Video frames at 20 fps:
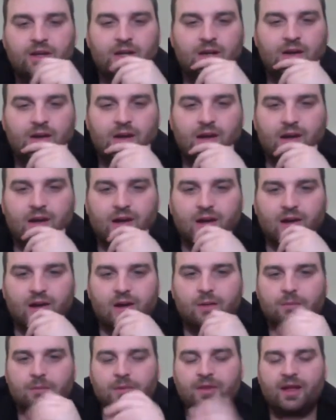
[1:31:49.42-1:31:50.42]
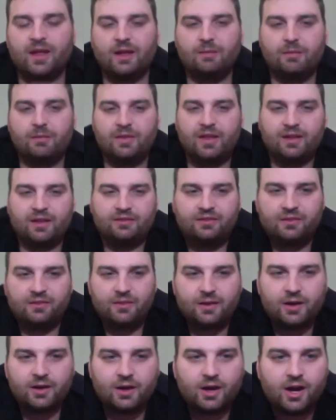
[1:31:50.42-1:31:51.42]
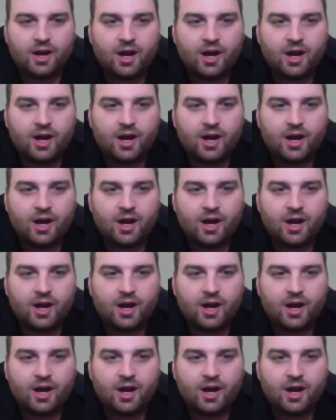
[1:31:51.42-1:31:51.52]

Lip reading: But that's it there.